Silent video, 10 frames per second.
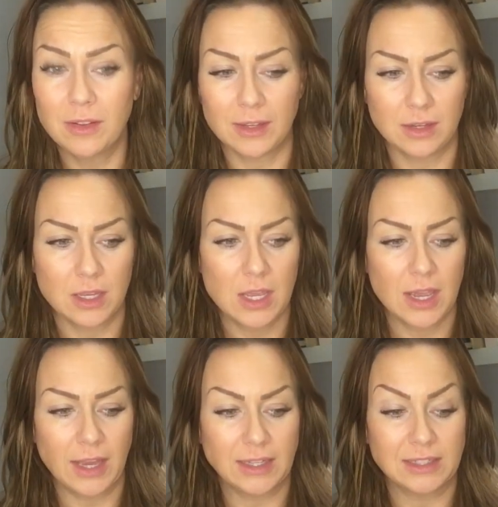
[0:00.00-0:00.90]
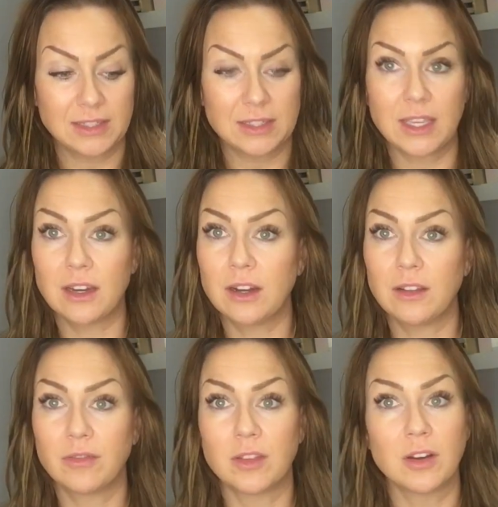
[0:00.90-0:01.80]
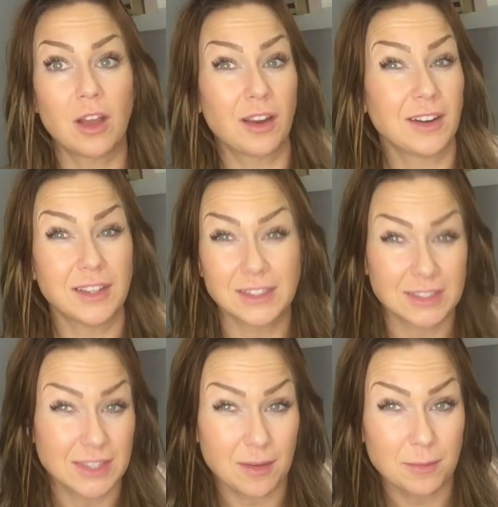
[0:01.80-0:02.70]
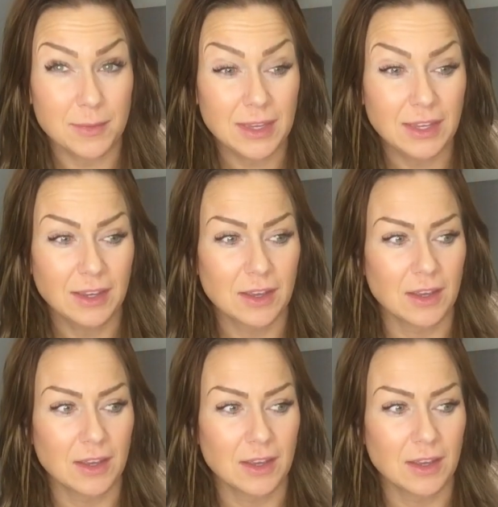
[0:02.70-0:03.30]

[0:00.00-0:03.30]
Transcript: and I get scared if they're not going to accept me.